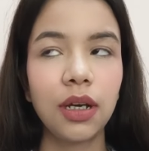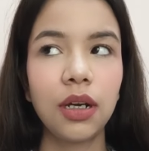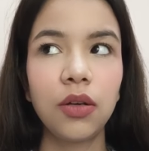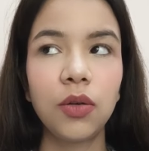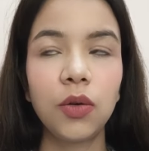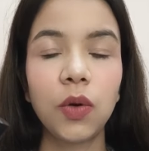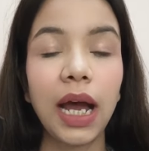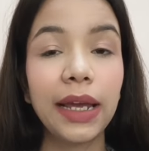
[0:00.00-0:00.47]

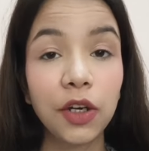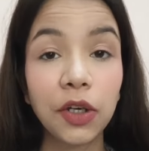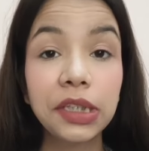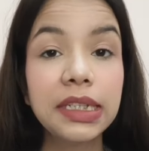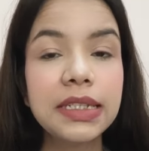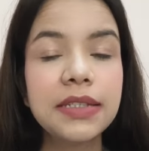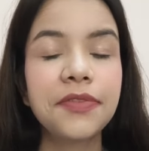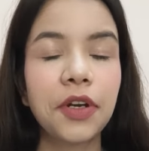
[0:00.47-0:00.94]
Oh, I got
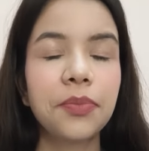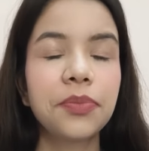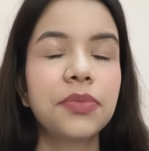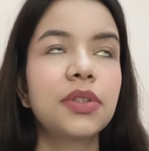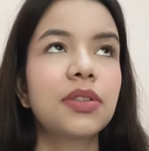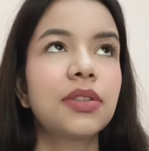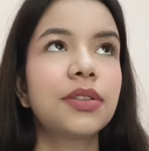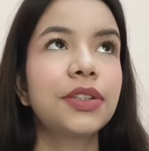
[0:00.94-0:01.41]
this
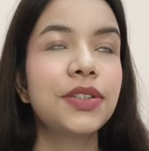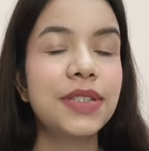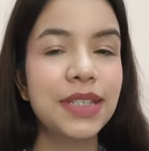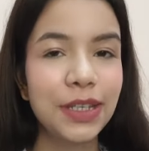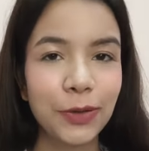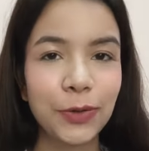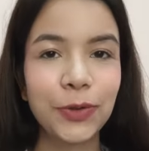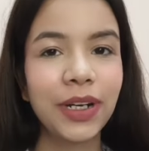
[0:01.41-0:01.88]
from the
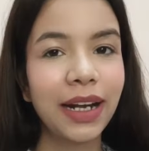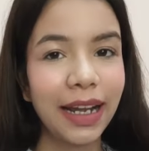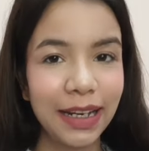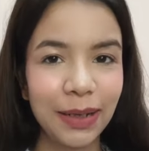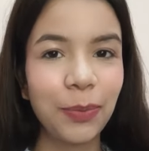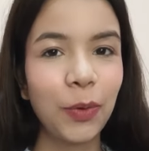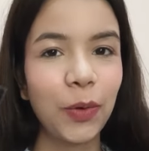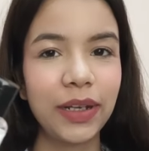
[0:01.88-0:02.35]
zero
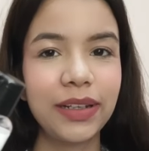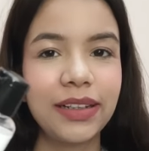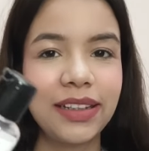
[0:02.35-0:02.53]
trial point.